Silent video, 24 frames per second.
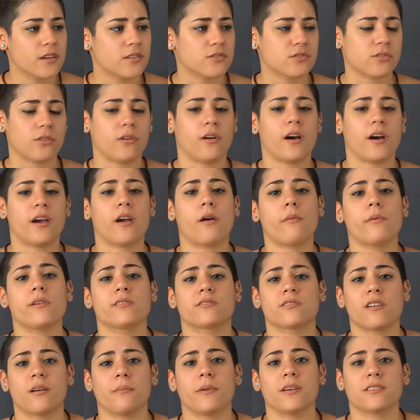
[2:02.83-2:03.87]
So I always
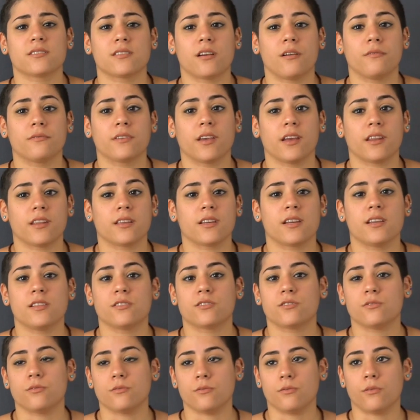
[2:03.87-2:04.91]
saw myself getting
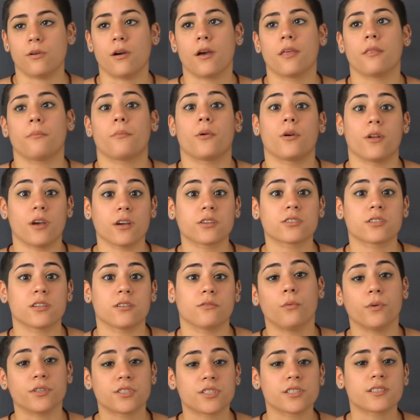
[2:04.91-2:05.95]
into
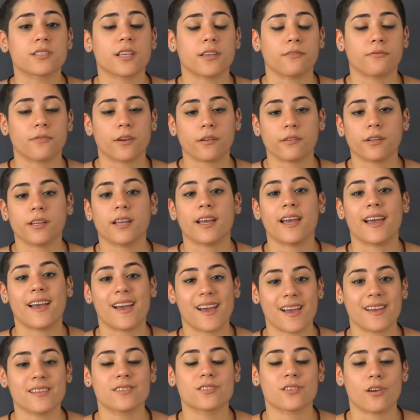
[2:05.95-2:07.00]
production, which is a very
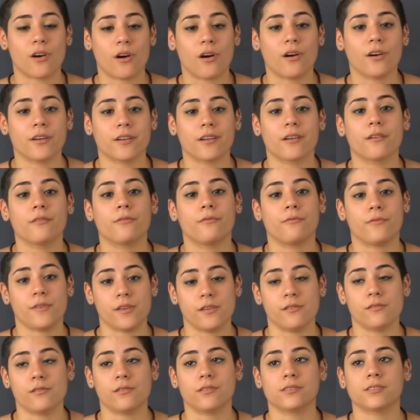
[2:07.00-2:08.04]
hands-on
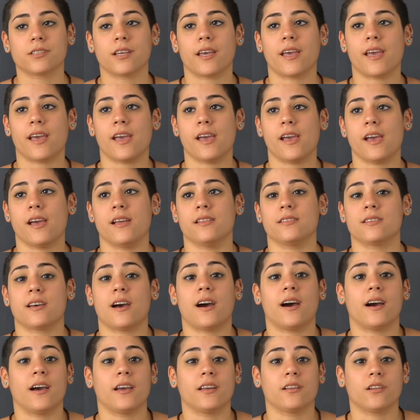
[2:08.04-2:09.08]
field, and
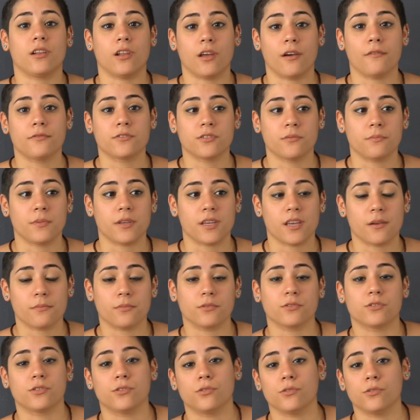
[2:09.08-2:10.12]
I love to be
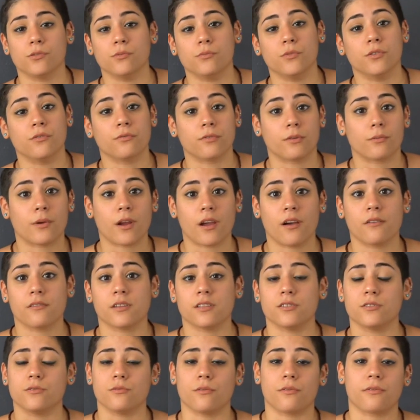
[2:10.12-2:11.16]
able to move around
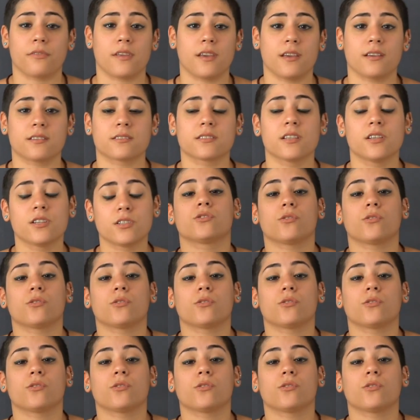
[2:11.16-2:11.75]
and do things.